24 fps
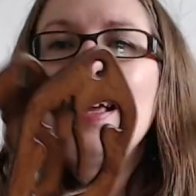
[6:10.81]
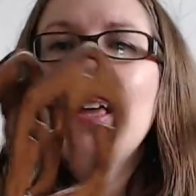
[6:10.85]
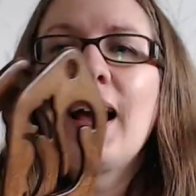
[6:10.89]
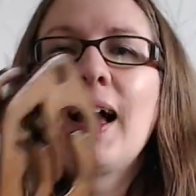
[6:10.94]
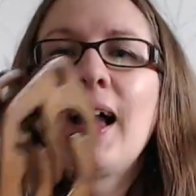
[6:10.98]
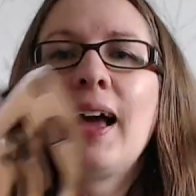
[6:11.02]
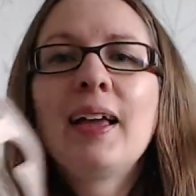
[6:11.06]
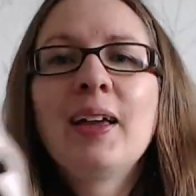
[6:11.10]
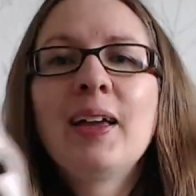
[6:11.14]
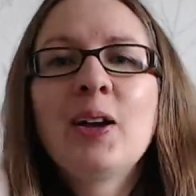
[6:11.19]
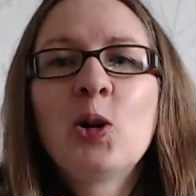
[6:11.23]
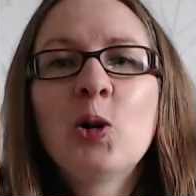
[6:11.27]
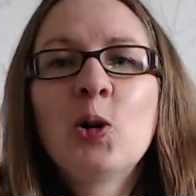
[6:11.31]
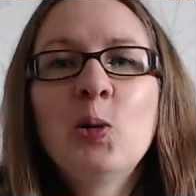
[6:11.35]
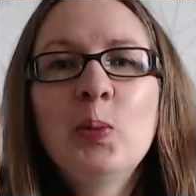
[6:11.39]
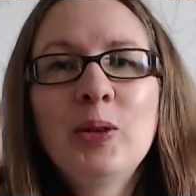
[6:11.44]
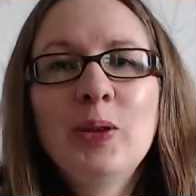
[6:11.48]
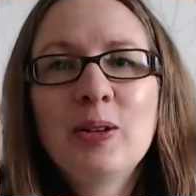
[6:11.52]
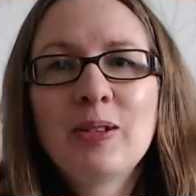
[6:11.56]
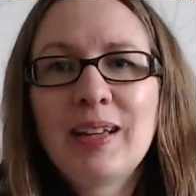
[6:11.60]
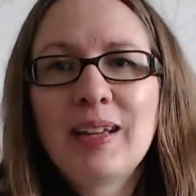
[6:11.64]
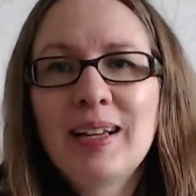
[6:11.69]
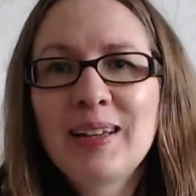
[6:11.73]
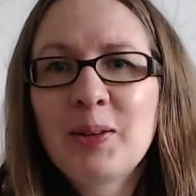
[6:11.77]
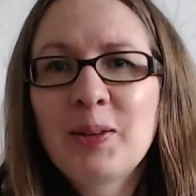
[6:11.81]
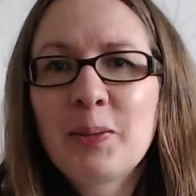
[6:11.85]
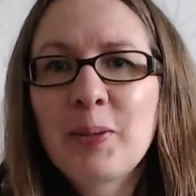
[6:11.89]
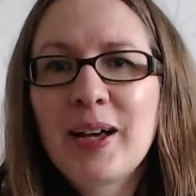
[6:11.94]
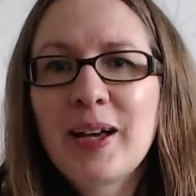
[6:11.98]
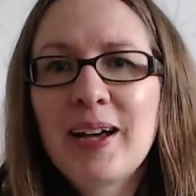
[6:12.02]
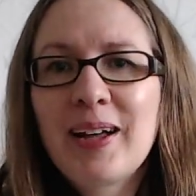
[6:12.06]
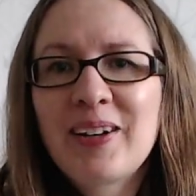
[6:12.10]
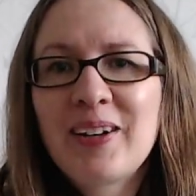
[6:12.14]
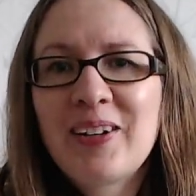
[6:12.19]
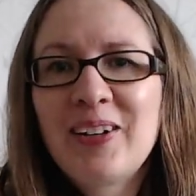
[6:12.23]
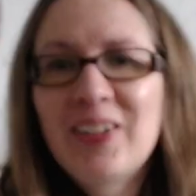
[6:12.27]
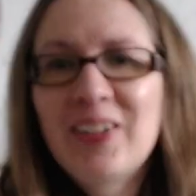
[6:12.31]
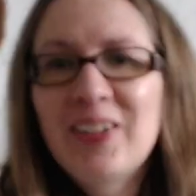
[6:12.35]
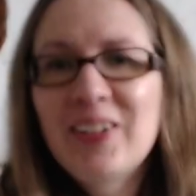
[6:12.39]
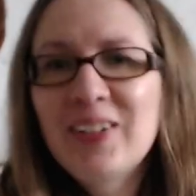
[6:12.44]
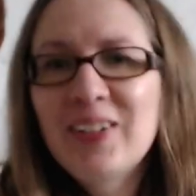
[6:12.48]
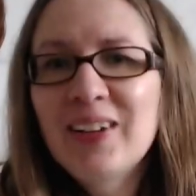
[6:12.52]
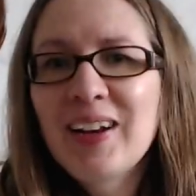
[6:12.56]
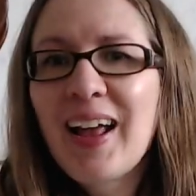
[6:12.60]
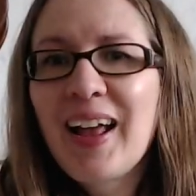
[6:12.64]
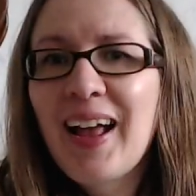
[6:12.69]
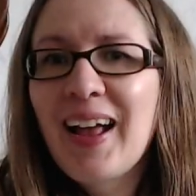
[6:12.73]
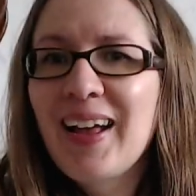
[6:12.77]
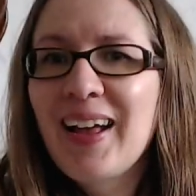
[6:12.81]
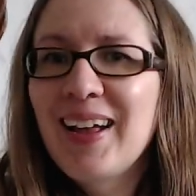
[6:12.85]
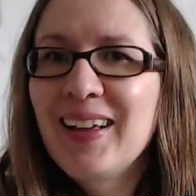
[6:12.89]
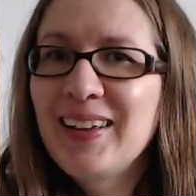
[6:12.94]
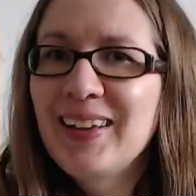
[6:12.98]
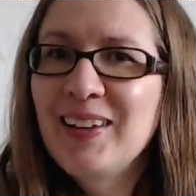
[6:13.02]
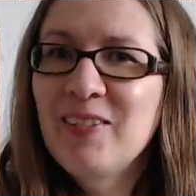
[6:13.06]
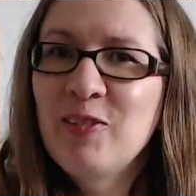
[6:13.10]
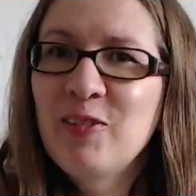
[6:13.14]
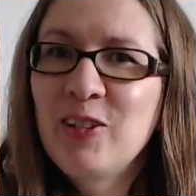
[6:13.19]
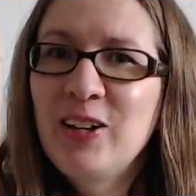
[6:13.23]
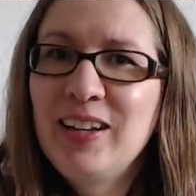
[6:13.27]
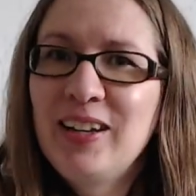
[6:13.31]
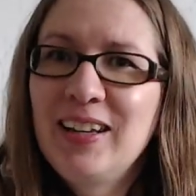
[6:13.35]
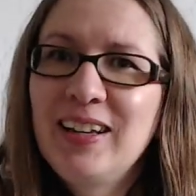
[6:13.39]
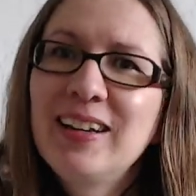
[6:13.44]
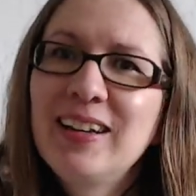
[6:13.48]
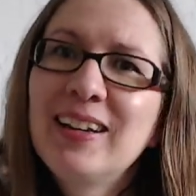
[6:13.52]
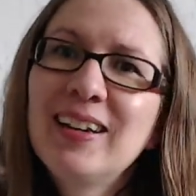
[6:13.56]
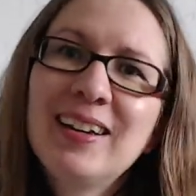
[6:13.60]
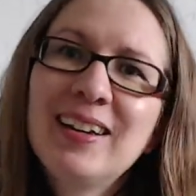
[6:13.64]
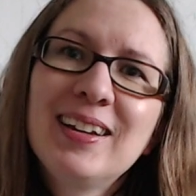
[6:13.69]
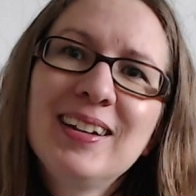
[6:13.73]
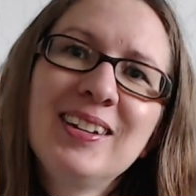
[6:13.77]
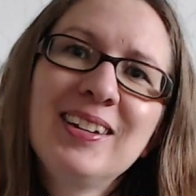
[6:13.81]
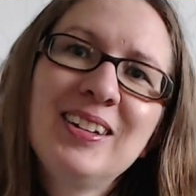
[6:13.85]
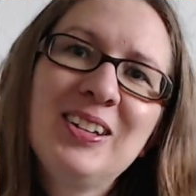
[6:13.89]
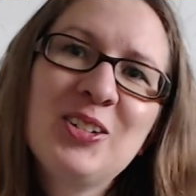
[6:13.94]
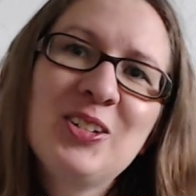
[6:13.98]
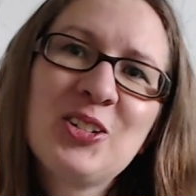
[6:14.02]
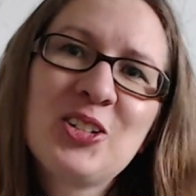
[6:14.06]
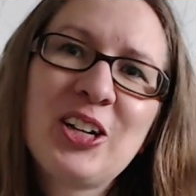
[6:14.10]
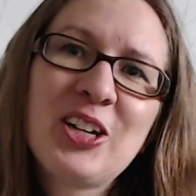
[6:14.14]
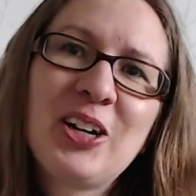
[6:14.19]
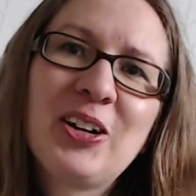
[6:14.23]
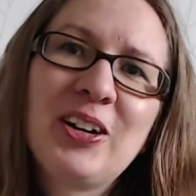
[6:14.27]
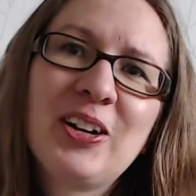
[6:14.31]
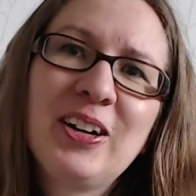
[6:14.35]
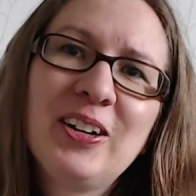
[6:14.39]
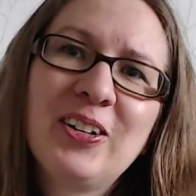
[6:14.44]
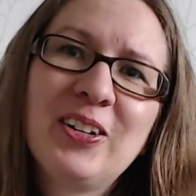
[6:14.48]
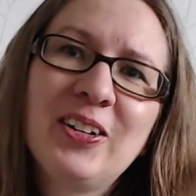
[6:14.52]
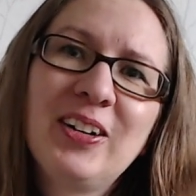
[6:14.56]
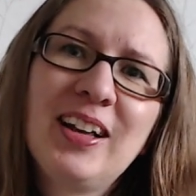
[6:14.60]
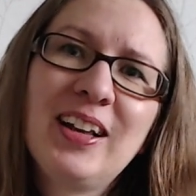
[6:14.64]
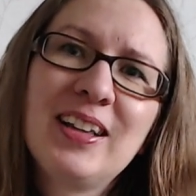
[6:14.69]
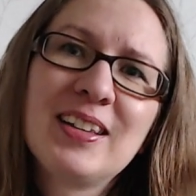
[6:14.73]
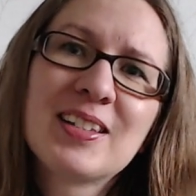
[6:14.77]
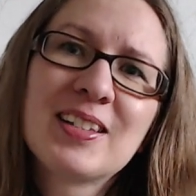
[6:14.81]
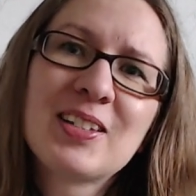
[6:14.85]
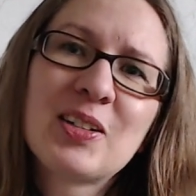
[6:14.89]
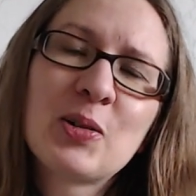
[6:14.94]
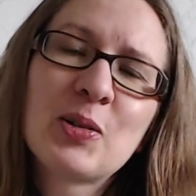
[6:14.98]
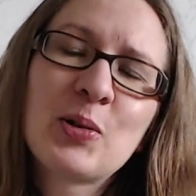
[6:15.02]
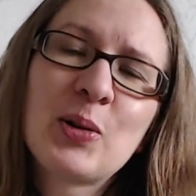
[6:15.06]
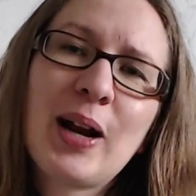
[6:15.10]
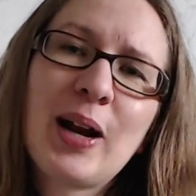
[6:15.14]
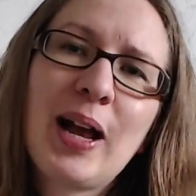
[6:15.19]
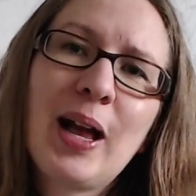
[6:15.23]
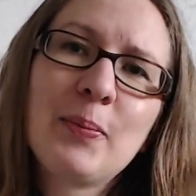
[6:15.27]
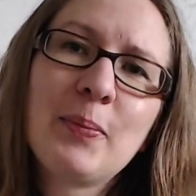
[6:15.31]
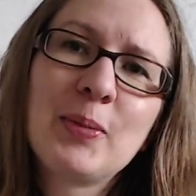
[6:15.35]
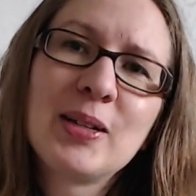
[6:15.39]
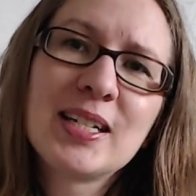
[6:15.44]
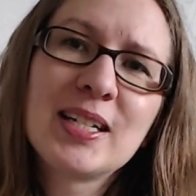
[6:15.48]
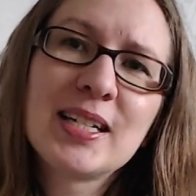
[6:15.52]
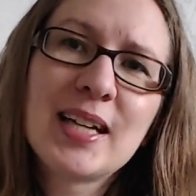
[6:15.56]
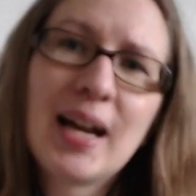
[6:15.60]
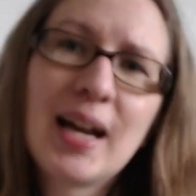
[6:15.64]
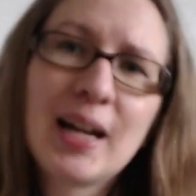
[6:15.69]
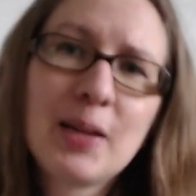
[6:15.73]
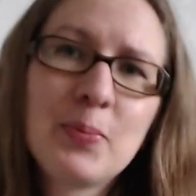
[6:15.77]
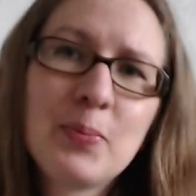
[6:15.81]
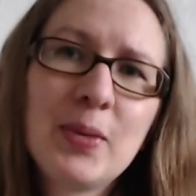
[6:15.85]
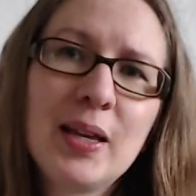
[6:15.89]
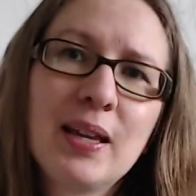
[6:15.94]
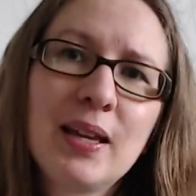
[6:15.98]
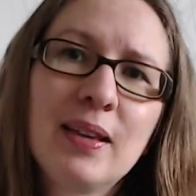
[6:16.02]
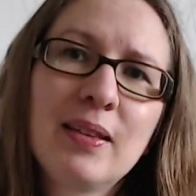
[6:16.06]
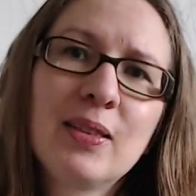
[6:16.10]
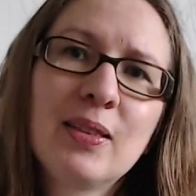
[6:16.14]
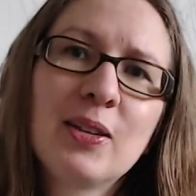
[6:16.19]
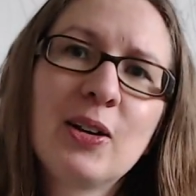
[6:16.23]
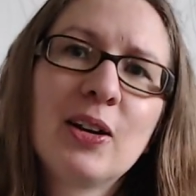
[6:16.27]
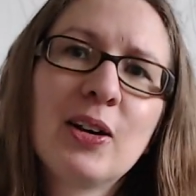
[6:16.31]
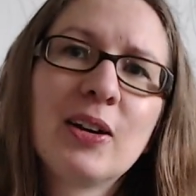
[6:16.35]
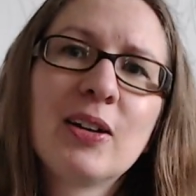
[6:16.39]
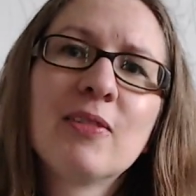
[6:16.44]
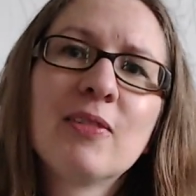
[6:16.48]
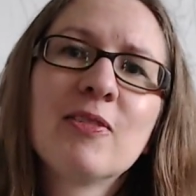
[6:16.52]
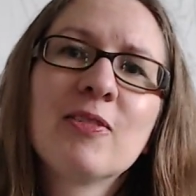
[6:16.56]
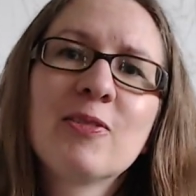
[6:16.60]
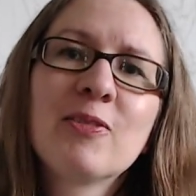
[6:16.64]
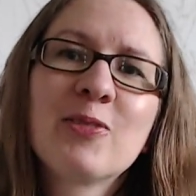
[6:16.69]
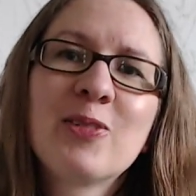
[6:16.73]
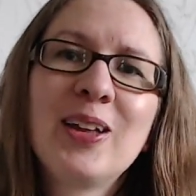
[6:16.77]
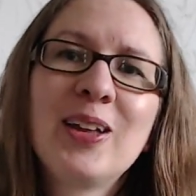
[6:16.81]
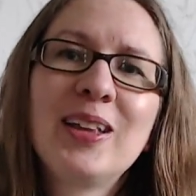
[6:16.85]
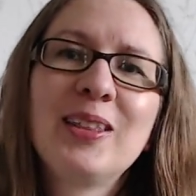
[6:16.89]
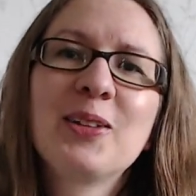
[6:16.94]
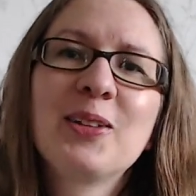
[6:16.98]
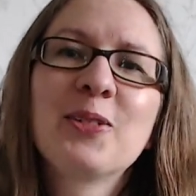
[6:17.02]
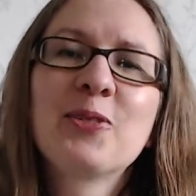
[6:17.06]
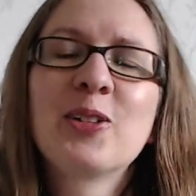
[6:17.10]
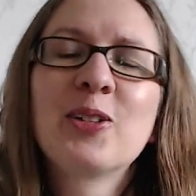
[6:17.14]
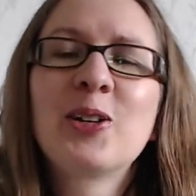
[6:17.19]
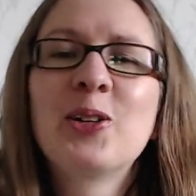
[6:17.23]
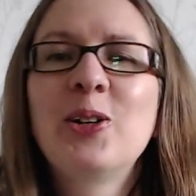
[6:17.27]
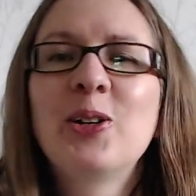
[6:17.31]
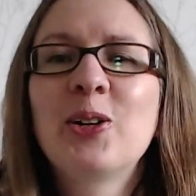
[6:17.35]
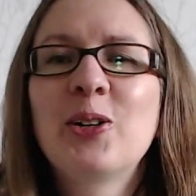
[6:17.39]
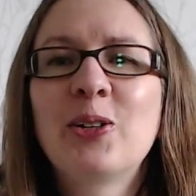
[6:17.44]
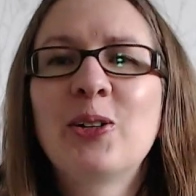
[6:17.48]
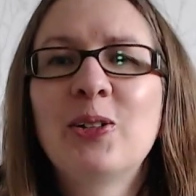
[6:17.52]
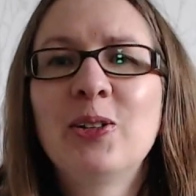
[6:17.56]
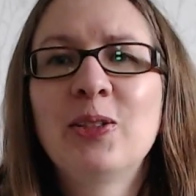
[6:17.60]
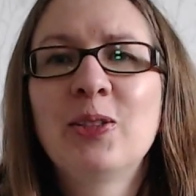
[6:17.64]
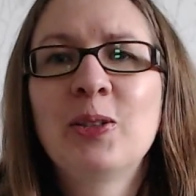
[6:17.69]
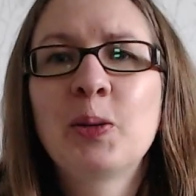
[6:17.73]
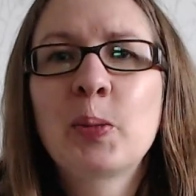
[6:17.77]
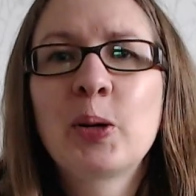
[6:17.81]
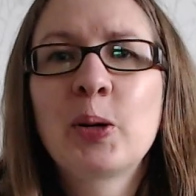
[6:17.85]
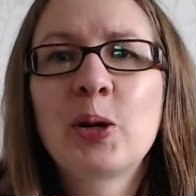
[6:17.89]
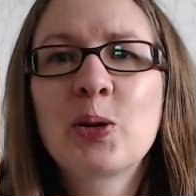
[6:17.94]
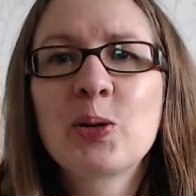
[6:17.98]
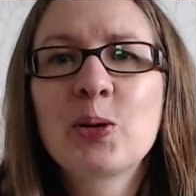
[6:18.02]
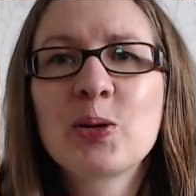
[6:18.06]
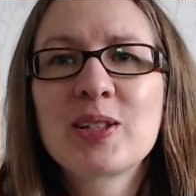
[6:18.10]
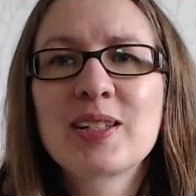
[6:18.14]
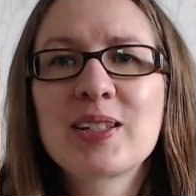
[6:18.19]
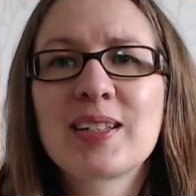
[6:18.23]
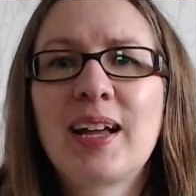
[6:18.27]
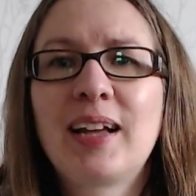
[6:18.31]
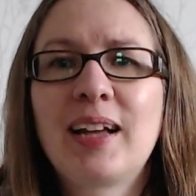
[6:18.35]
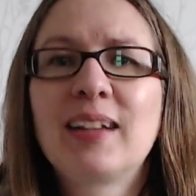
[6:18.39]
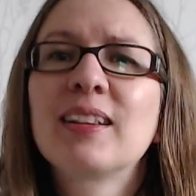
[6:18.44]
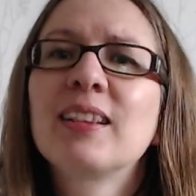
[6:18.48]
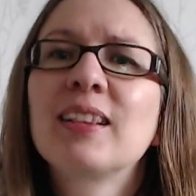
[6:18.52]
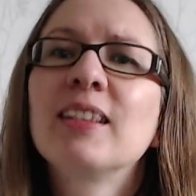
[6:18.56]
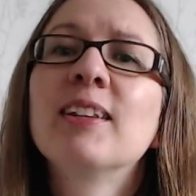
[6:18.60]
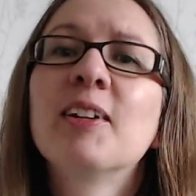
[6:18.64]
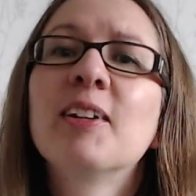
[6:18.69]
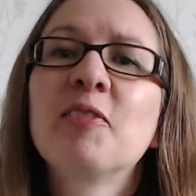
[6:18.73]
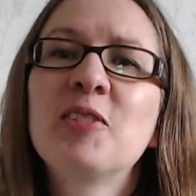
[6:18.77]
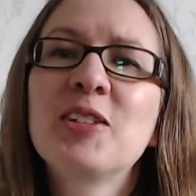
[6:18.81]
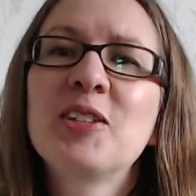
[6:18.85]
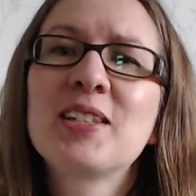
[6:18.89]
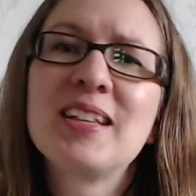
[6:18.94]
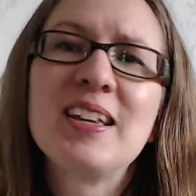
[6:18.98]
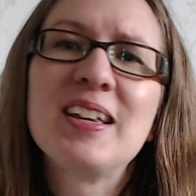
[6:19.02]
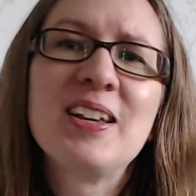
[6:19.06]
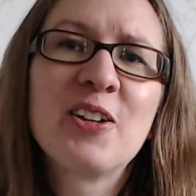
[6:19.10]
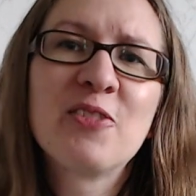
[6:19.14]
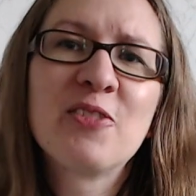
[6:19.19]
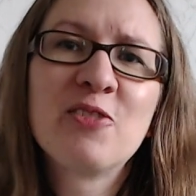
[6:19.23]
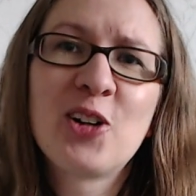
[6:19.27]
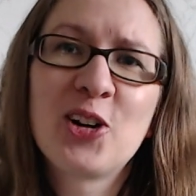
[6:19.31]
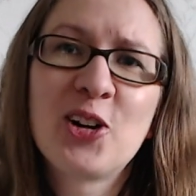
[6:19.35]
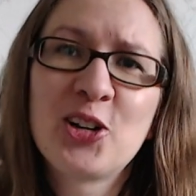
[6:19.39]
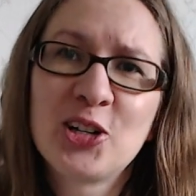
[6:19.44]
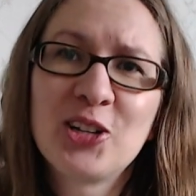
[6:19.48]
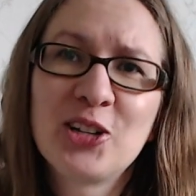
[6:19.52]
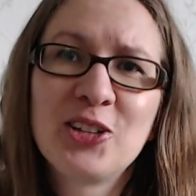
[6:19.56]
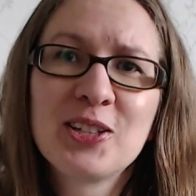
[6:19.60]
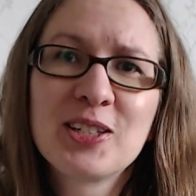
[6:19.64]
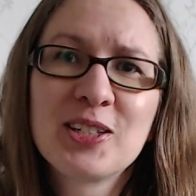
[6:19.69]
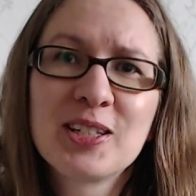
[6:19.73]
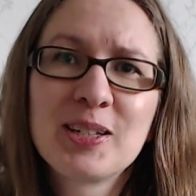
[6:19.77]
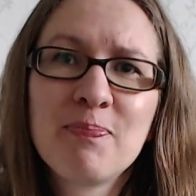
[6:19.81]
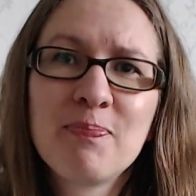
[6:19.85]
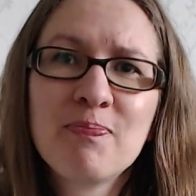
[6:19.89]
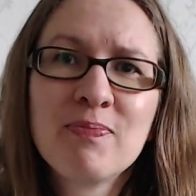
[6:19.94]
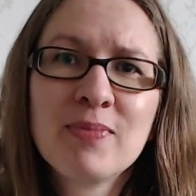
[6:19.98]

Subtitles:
I hope you like the pattern. If you knit it, do share it on Instagram and tag me in the photo or in the post. I'd love to see your versions.